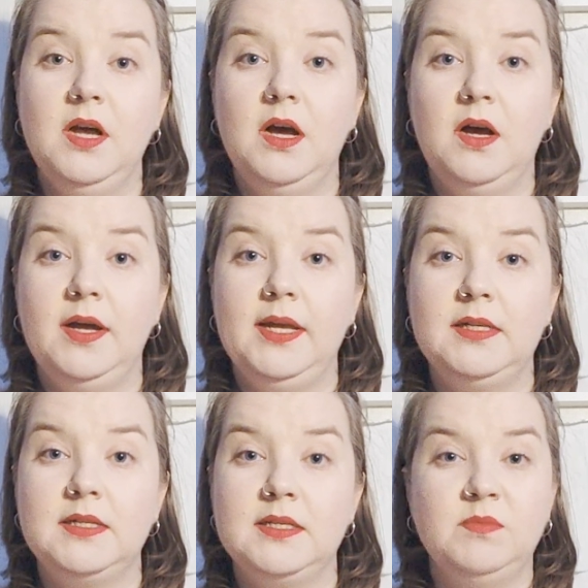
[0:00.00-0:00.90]

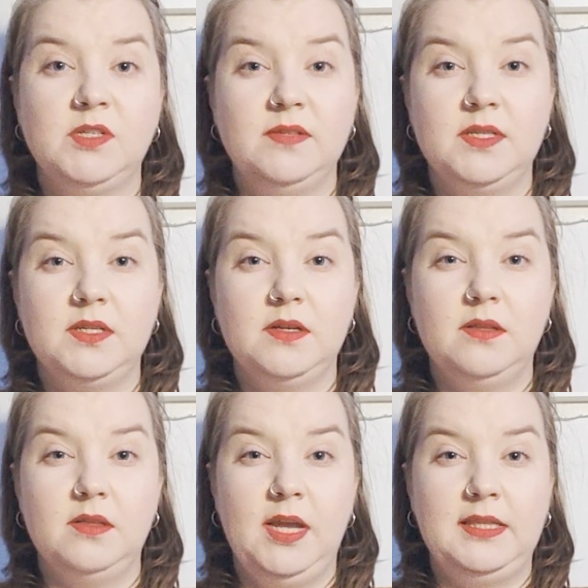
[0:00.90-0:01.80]
I sometimes
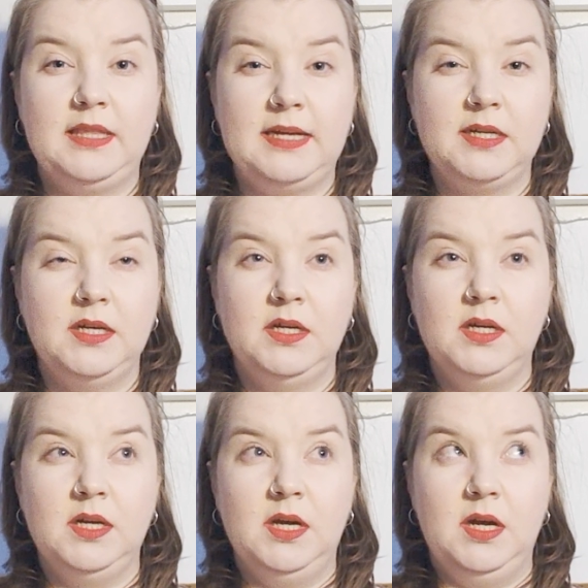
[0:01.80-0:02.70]
think that
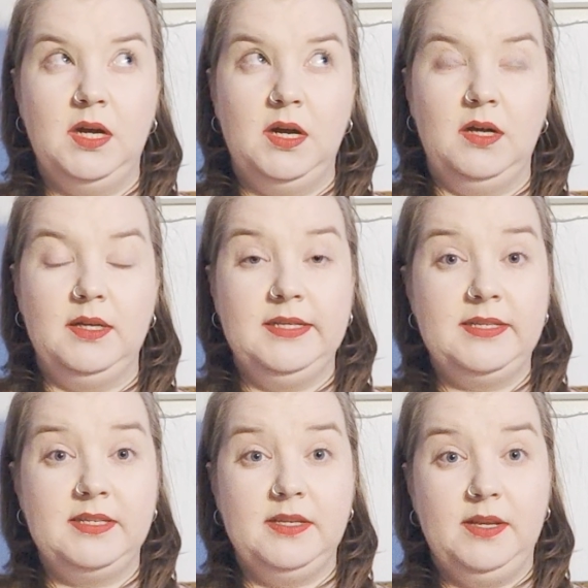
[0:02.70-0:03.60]

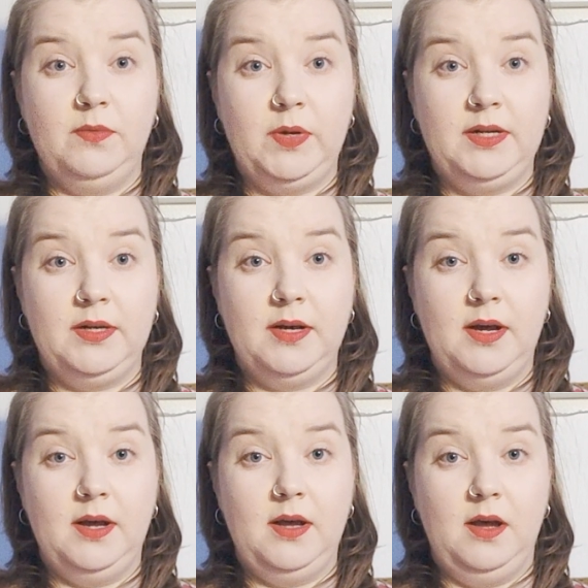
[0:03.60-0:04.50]
it's even
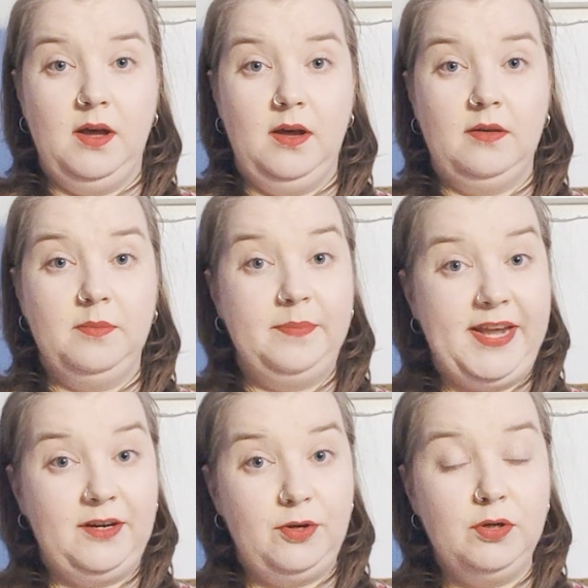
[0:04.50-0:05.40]

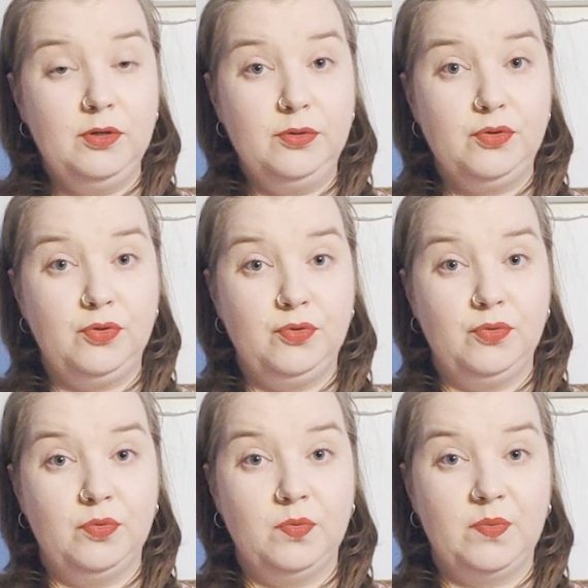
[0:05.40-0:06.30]
better
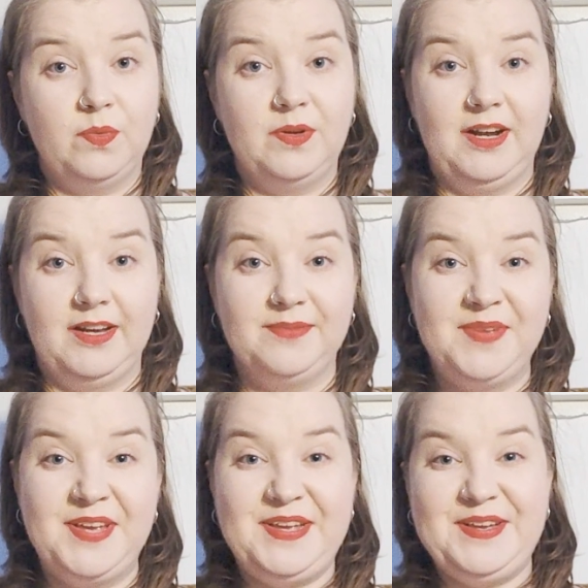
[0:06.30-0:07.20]
to, like,
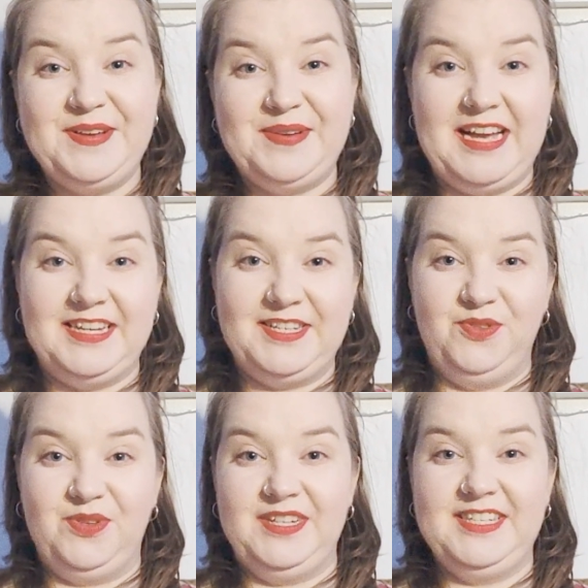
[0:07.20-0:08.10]
as
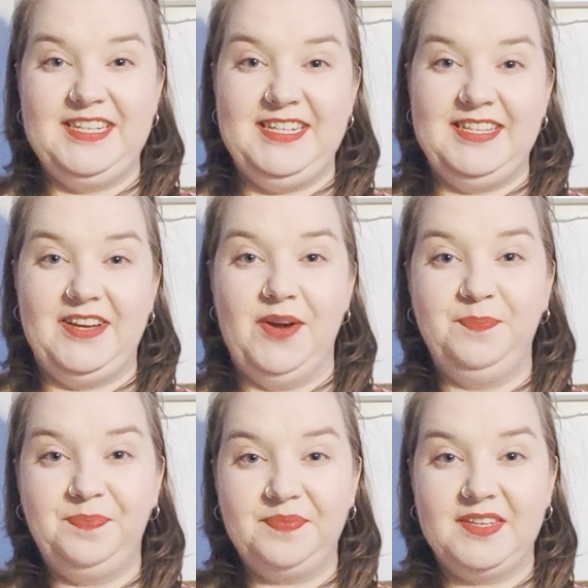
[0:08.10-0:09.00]
you can see the
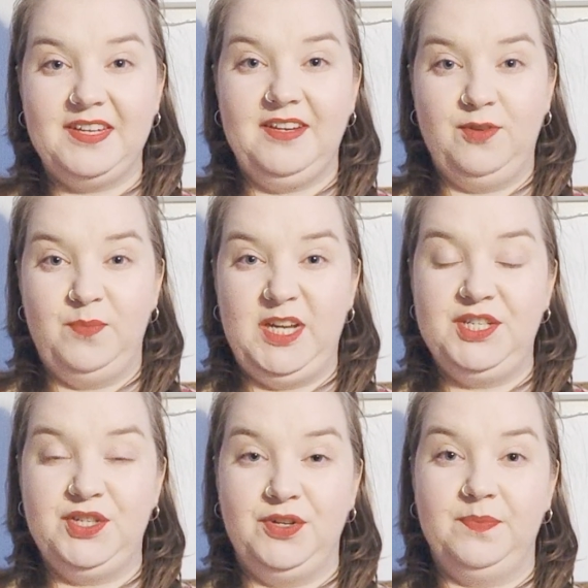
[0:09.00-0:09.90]

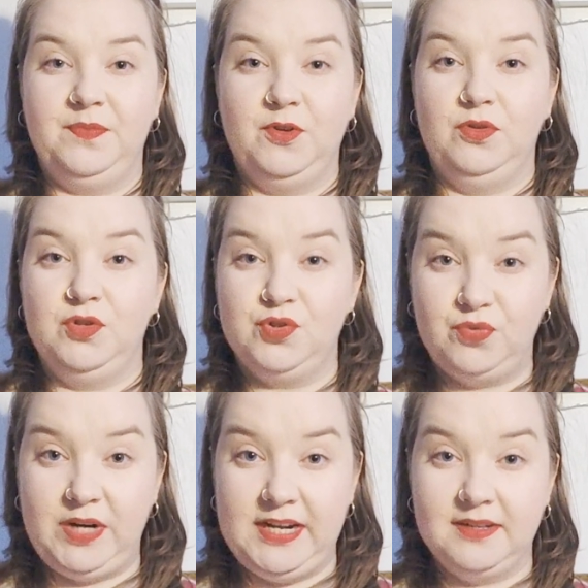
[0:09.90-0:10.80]
information on the
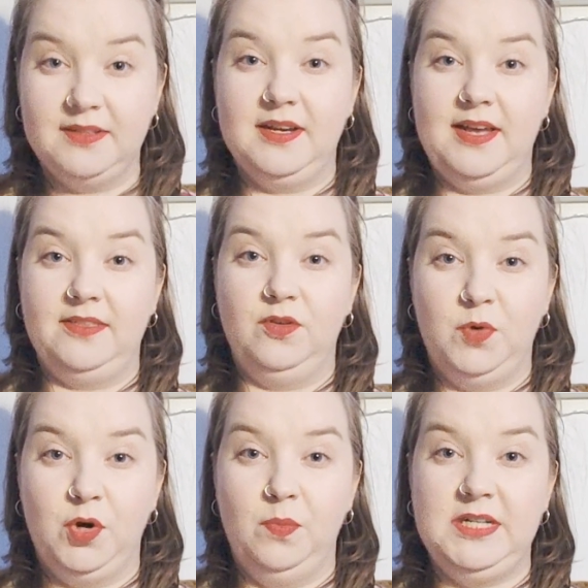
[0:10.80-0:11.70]
screen at the
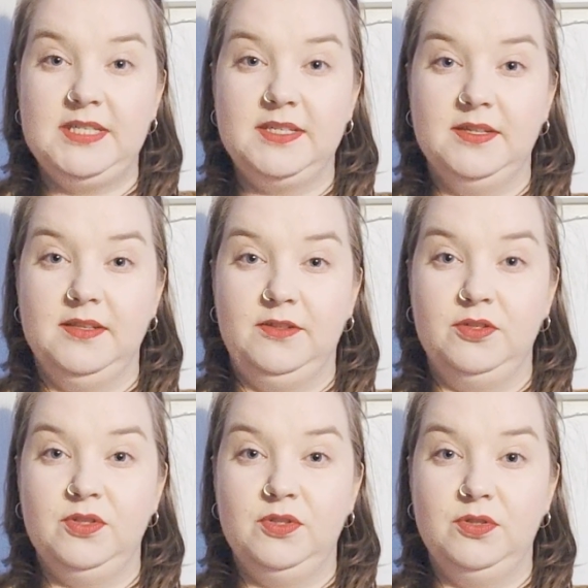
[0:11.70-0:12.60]
moment
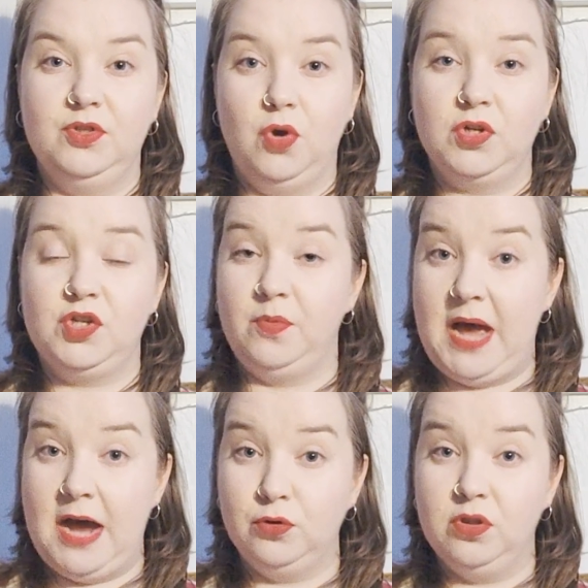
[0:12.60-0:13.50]
they're talked
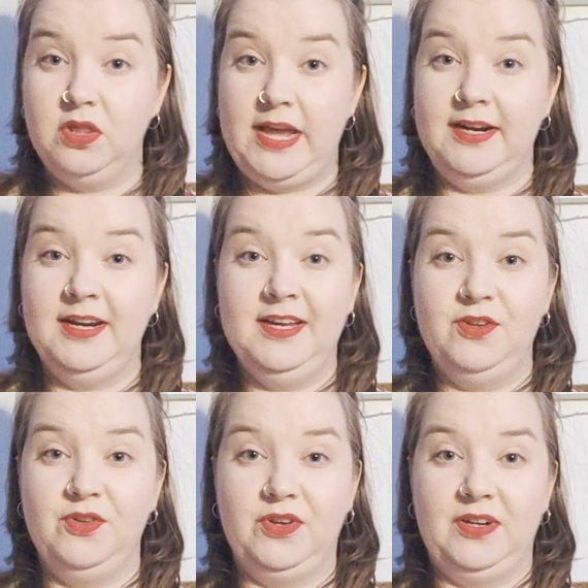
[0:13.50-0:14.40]
about, then
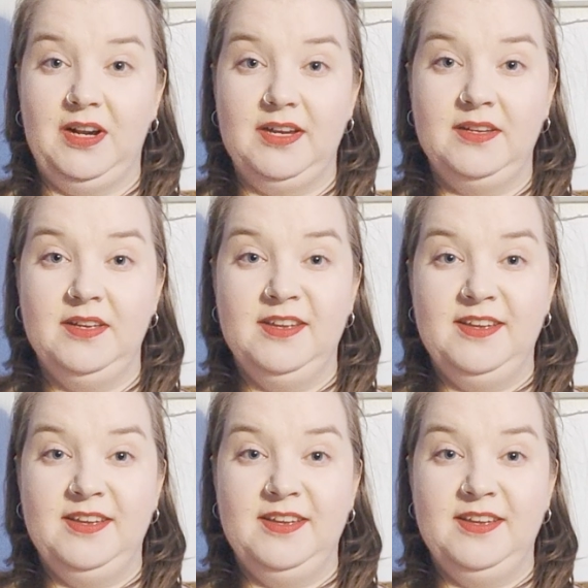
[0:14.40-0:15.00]
you can like